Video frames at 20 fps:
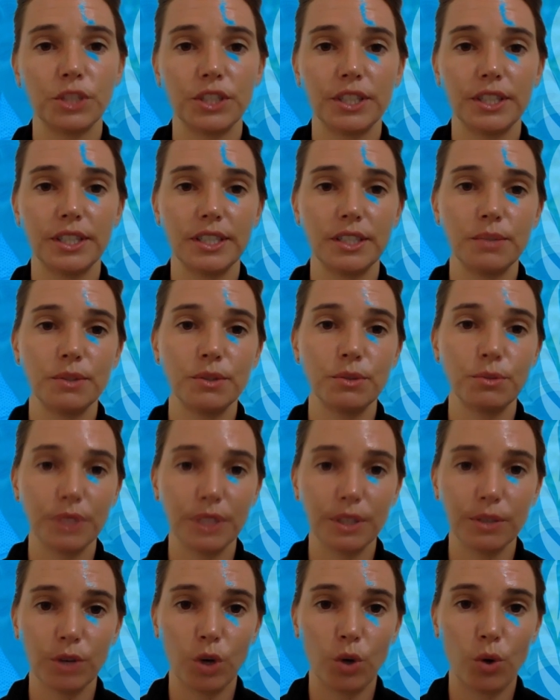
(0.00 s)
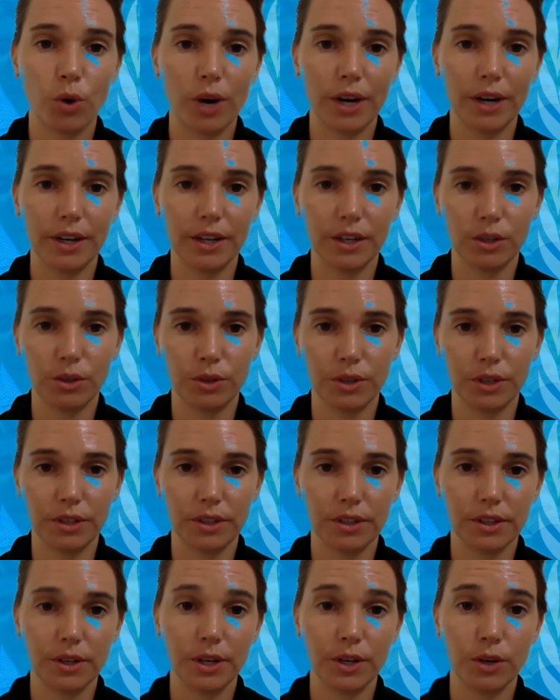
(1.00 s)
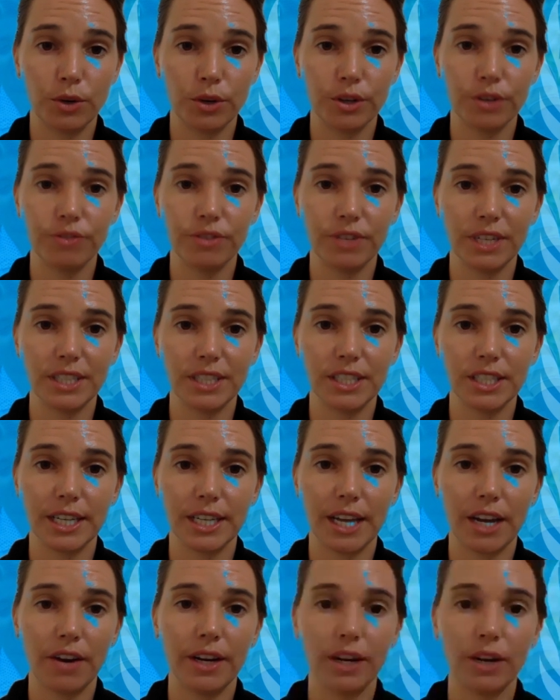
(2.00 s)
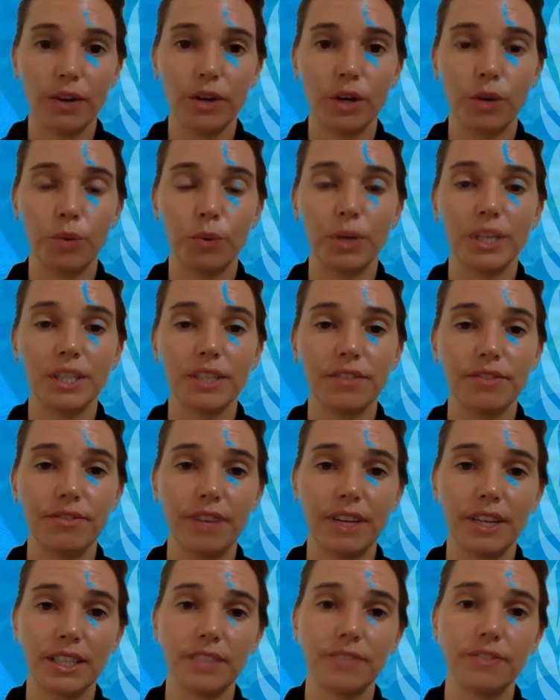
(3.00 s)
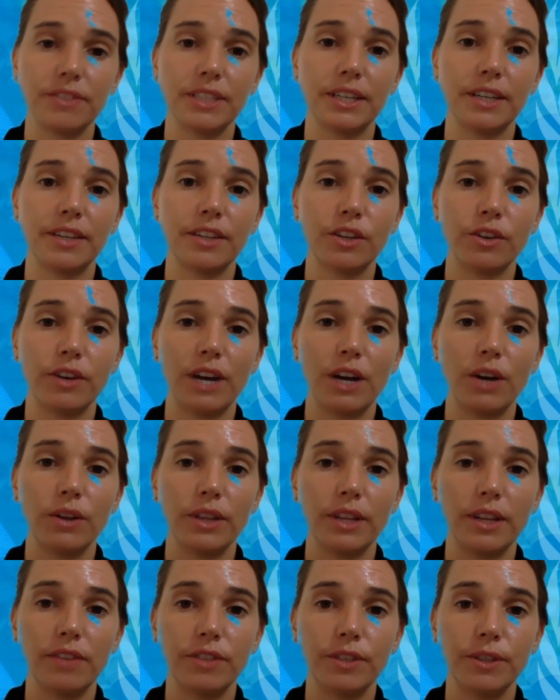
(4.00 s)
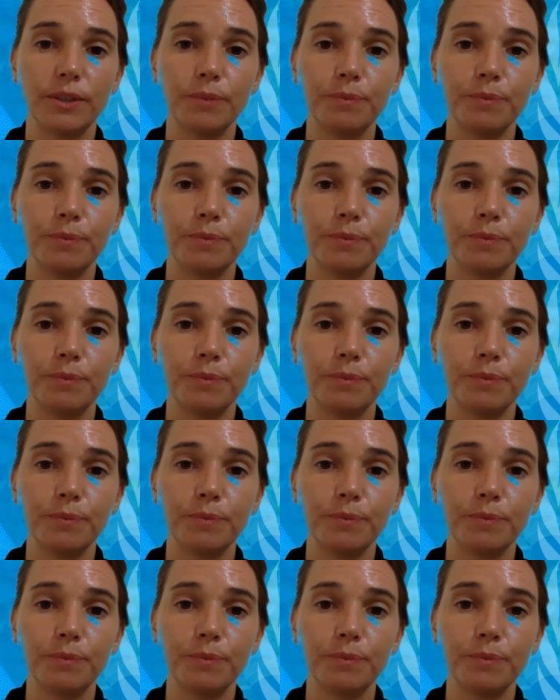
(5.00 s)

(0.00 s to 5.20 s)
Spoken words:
This was really required in order for us to carry out our work effectively at the ground level.